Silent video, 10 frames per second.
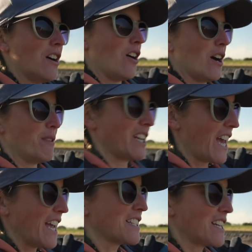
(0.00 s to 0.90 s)
I'm in
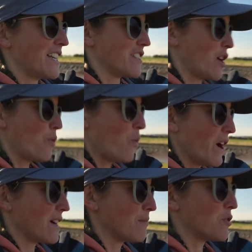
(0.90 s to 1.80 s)
King's Lynn, so
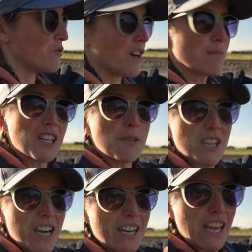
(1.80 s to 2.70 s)
way up north. I'm going to be
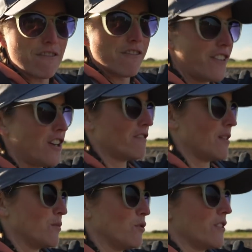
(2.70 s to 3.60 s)
going even further
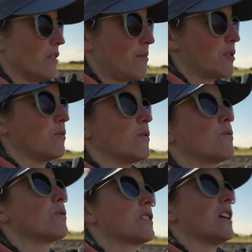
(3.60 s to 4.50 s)
up north though, up
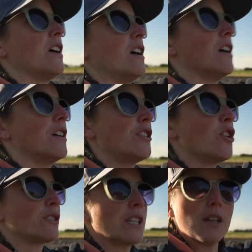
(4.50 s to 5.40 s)
towards
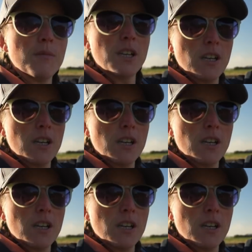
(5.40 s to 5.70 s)
Nottingham.